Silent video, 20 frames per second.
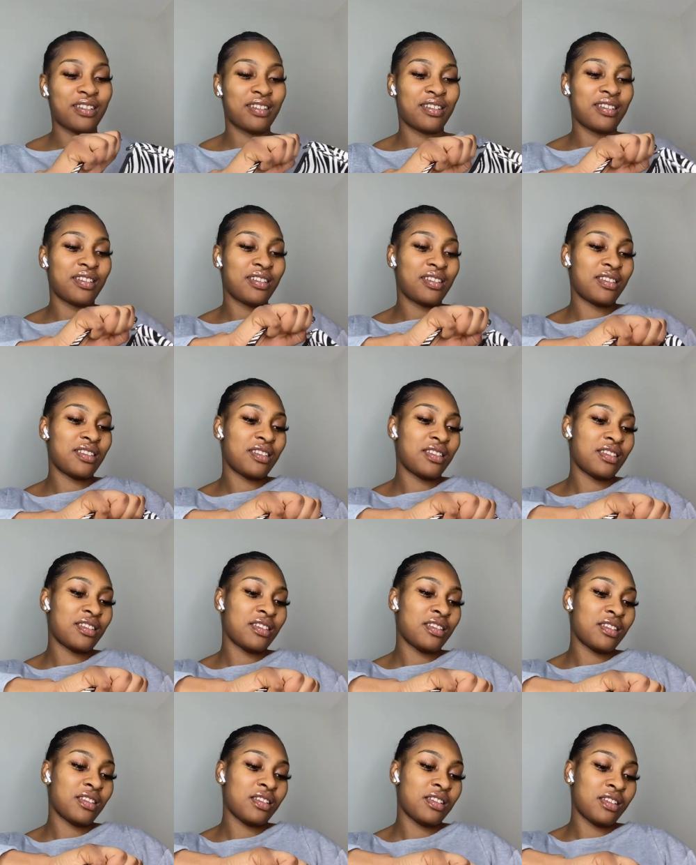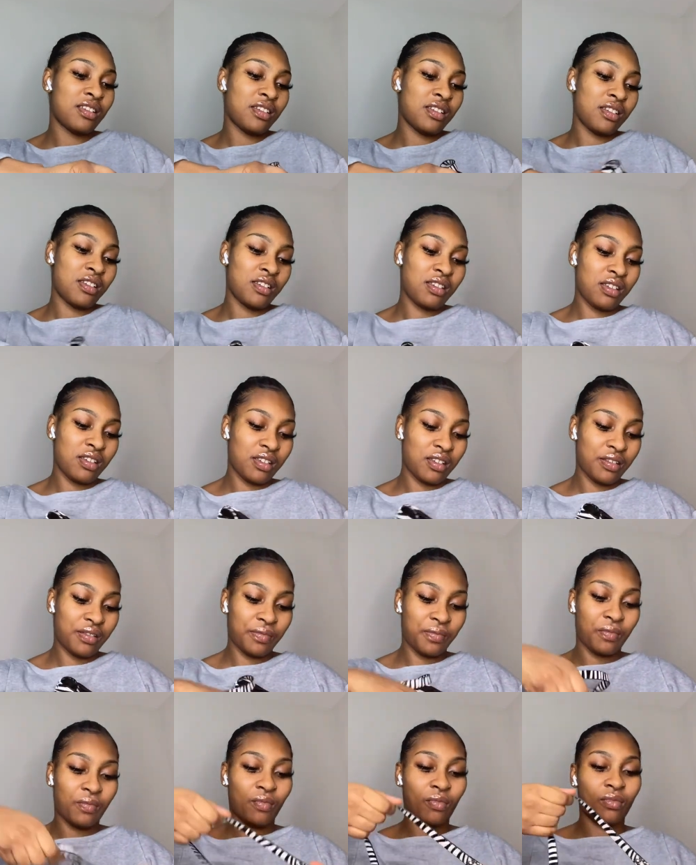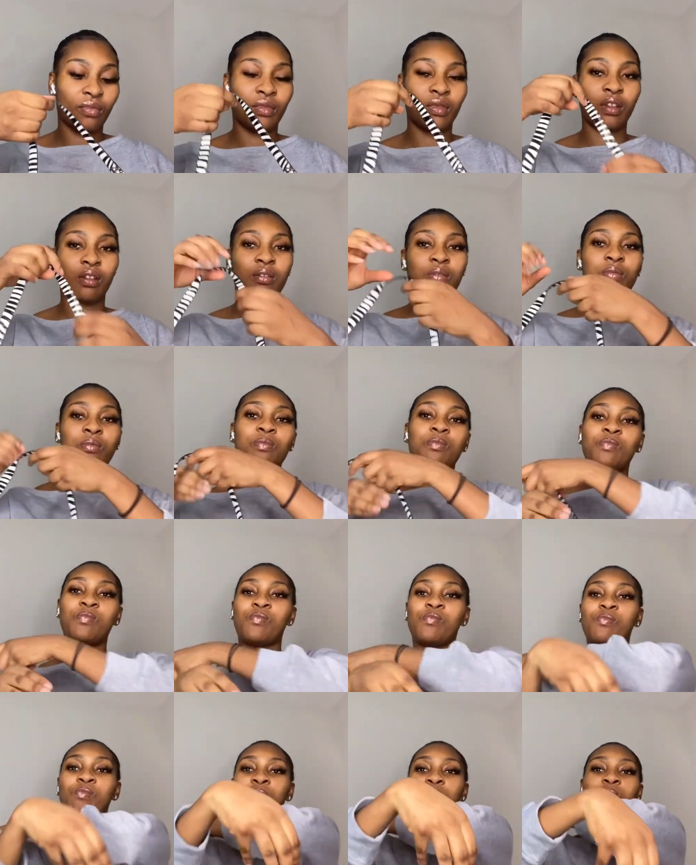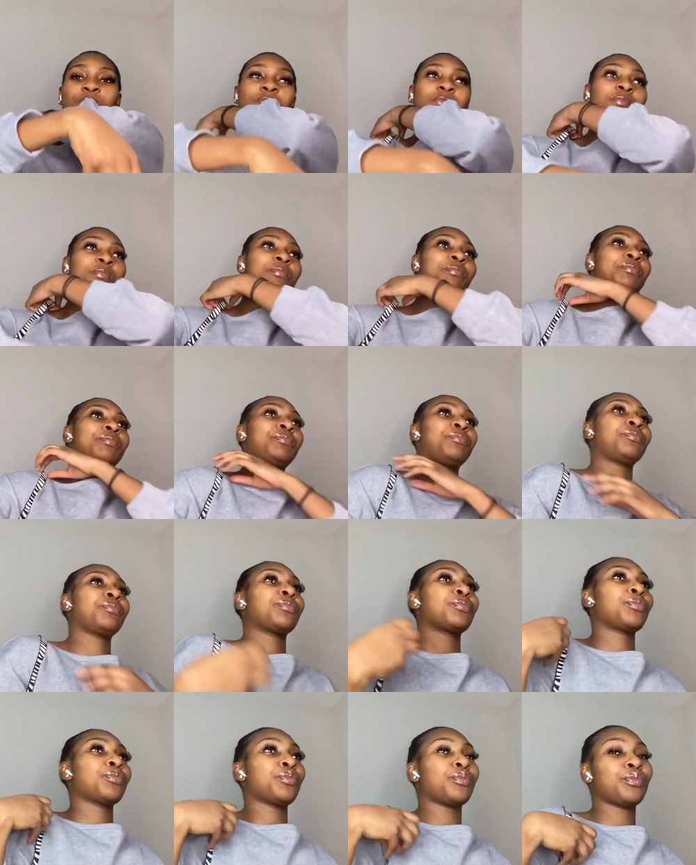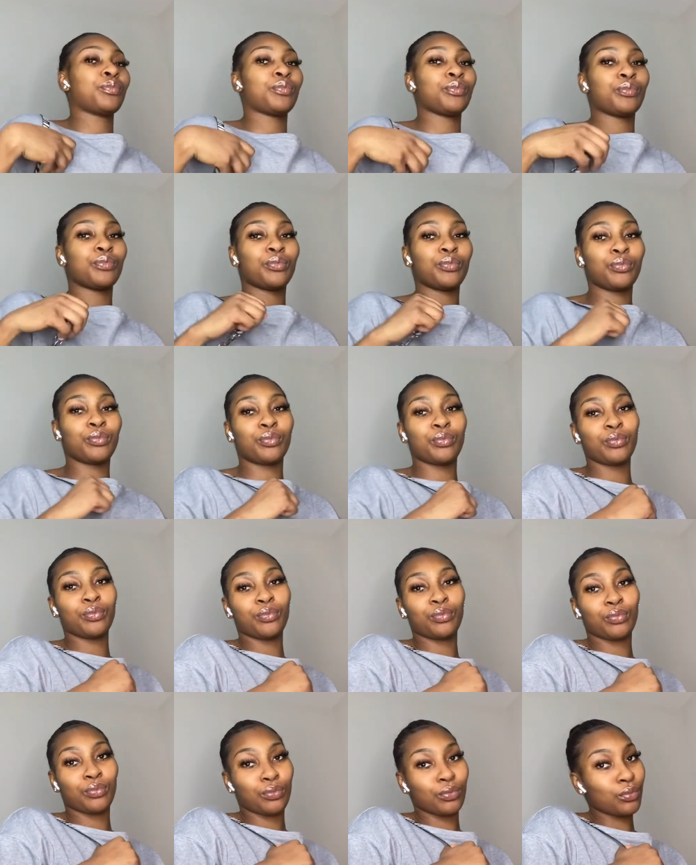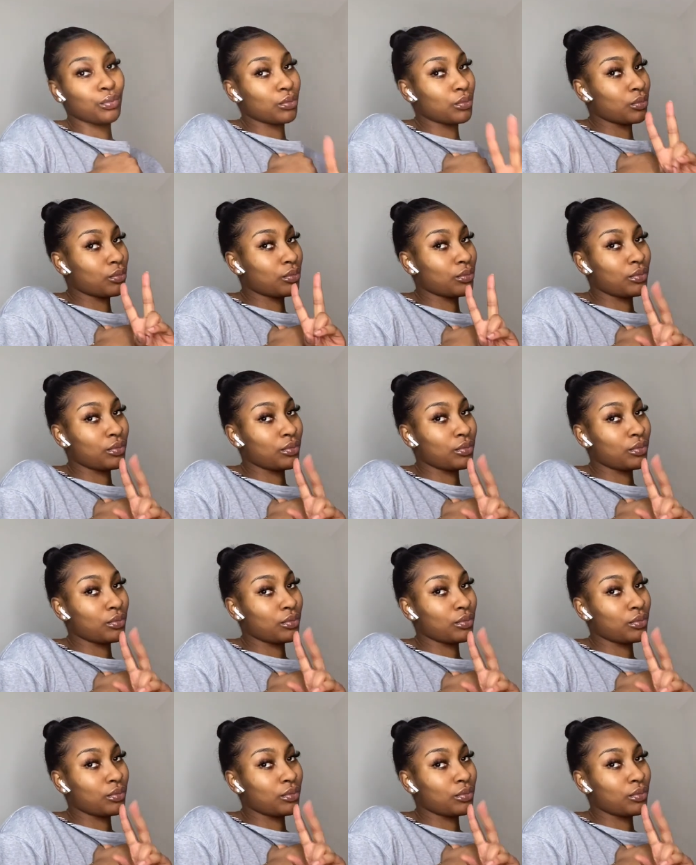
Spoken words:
Nobody speaks.